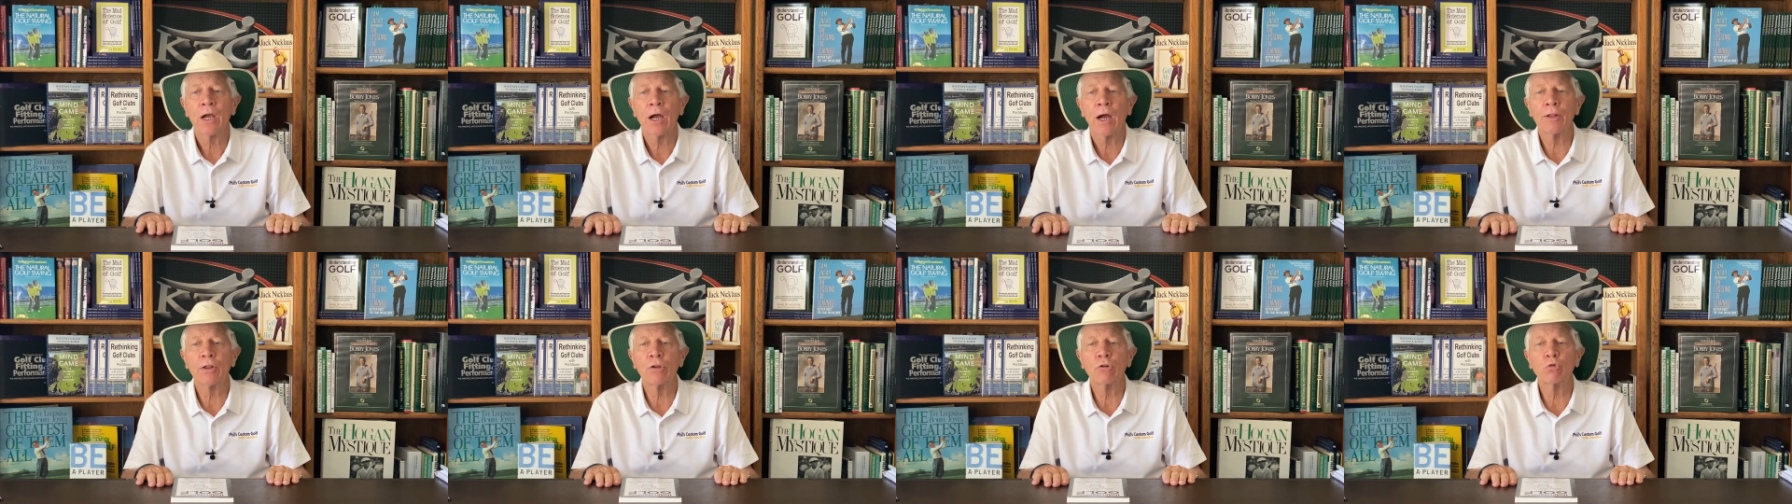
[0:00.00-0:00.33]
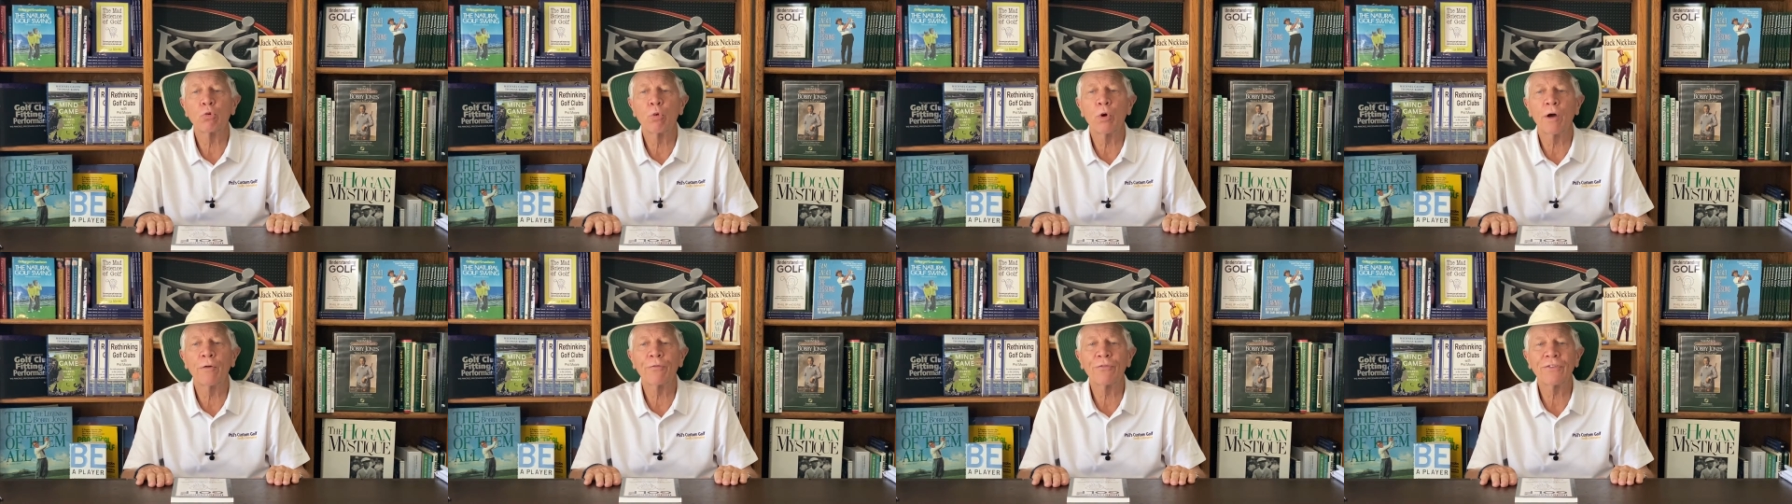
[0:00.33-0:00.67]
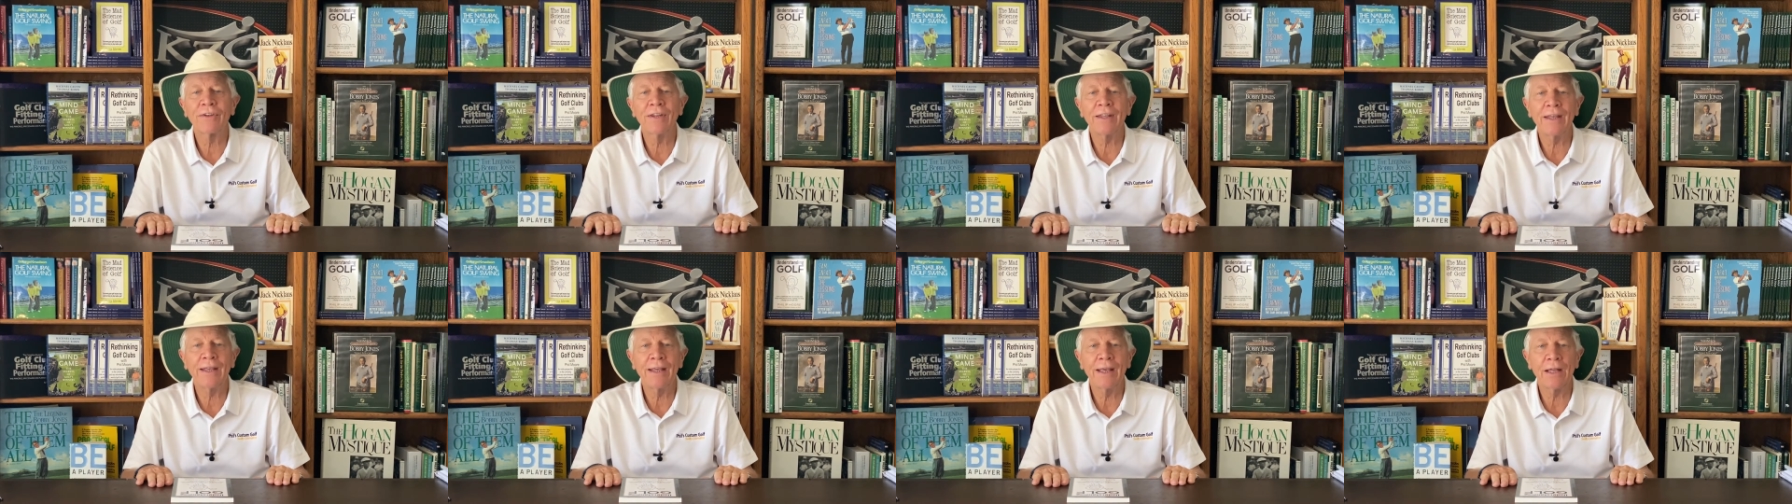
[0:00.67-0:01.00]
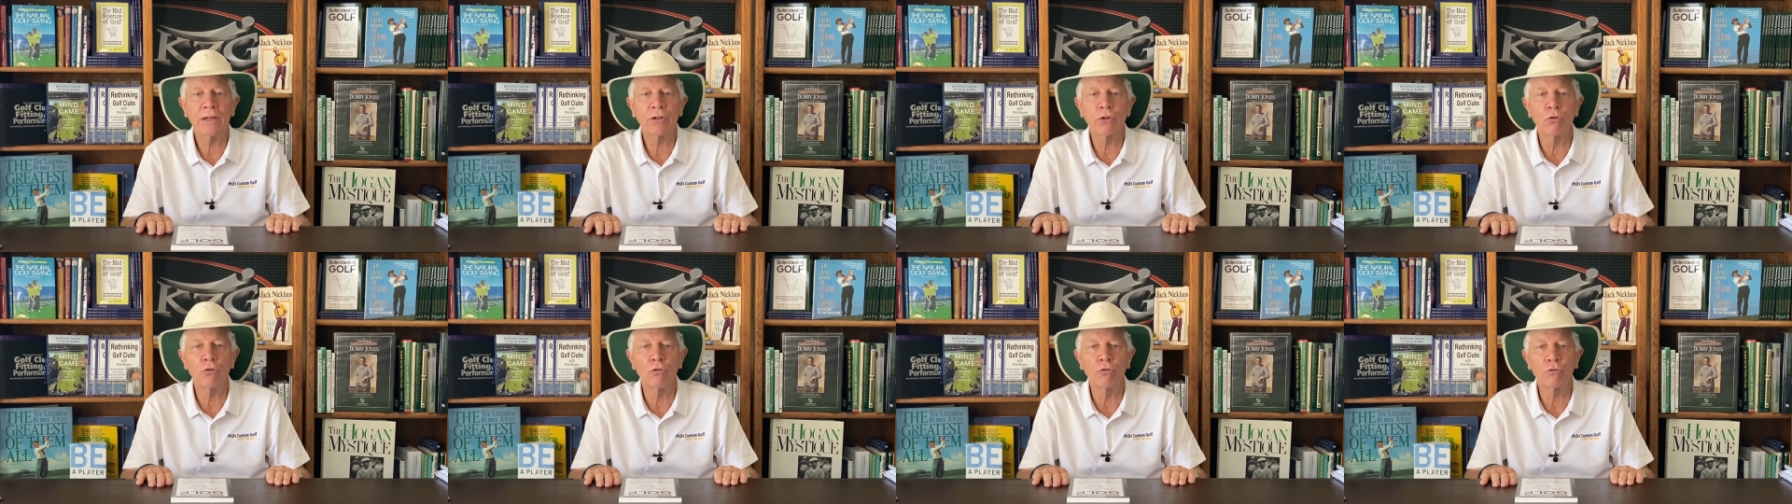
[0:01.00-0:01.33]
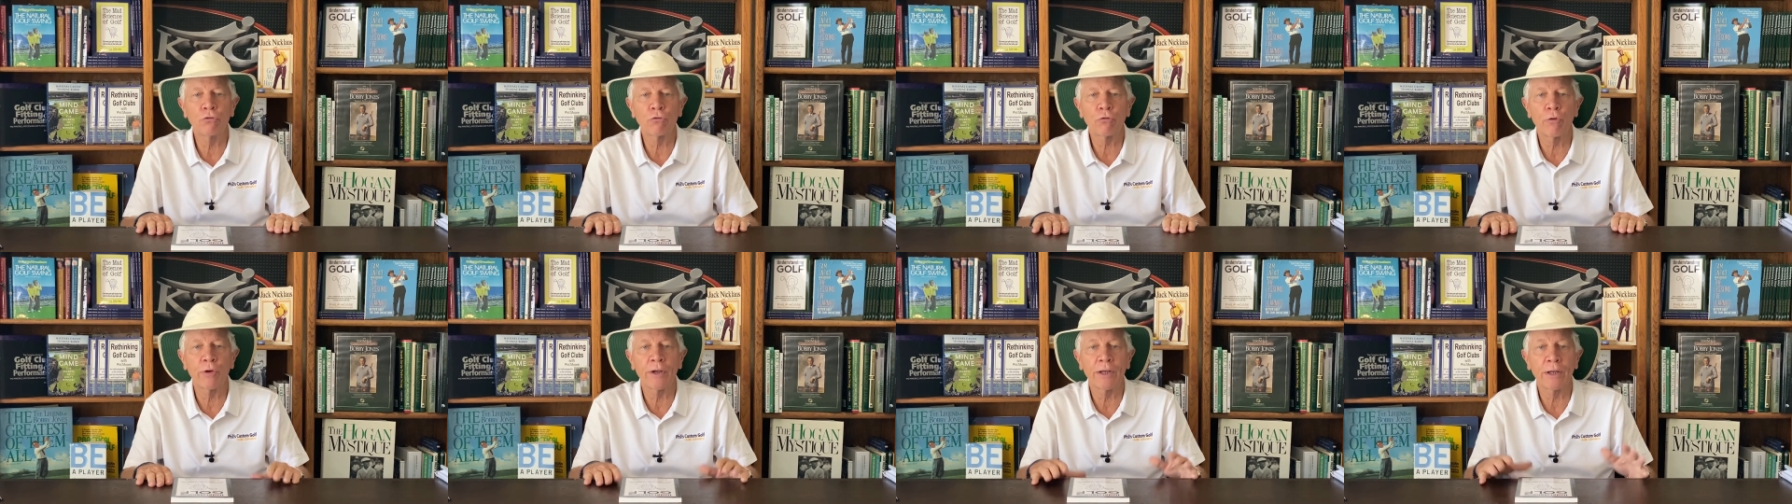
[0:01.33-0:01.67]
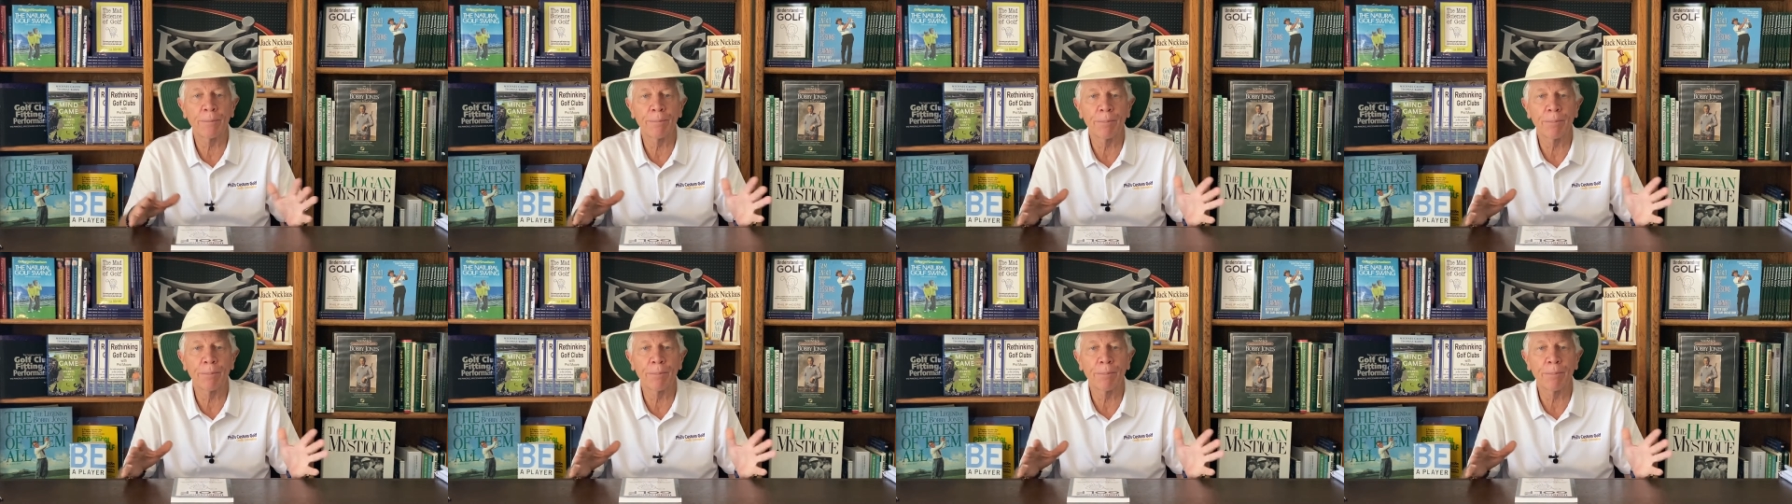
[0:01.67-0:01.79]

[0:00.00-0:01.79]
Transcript: on the 12th tee at Goose Creek,